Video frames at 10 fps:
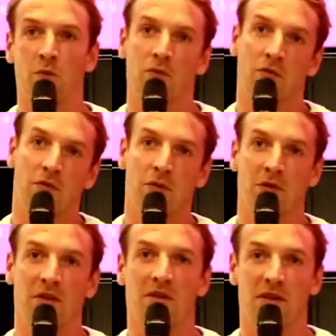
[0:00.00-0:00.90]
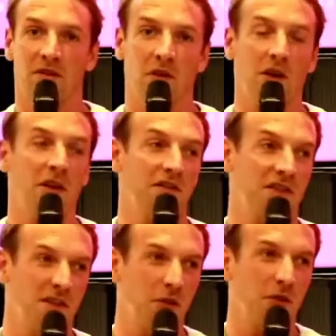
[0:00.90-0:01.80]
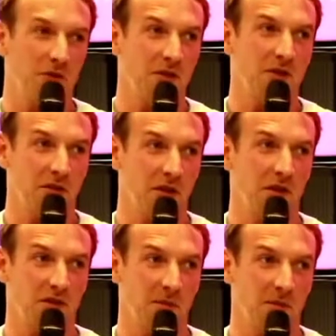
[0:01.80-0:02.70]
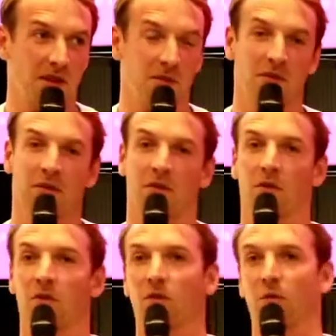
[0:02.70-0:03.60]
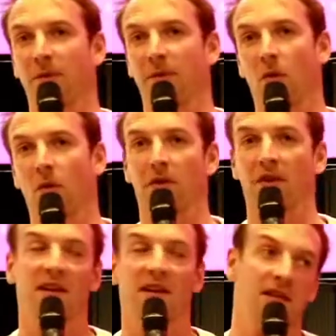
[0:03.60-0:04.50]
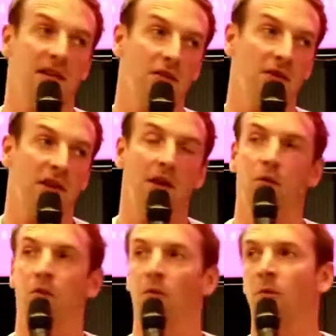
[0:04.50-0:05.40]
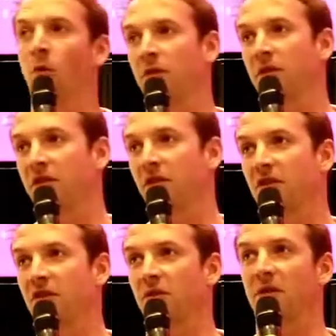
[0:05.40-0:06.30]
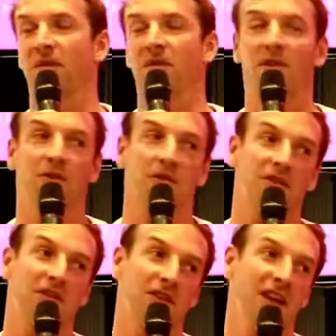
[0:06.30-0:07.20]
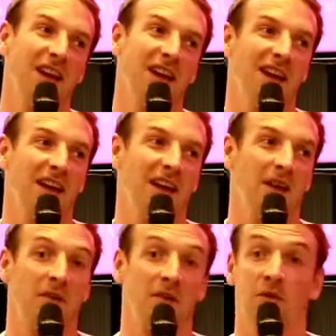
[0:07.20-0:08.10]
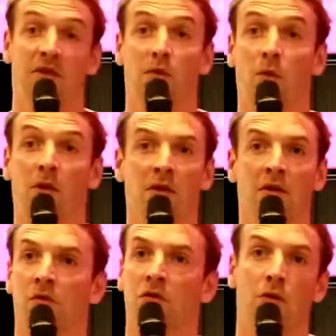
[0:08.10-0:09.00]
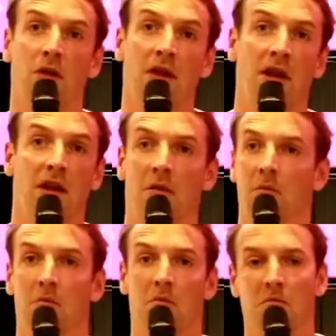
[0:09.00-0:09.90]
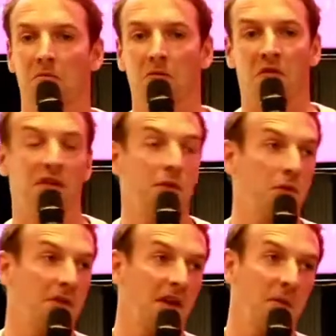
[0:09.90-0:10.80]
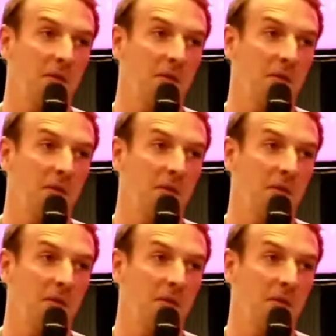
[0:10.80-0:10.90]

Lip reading: it's a lot of defocus sometimes, to prepare all the data set, the data room, all the discussions with investors. So this one took like zero time.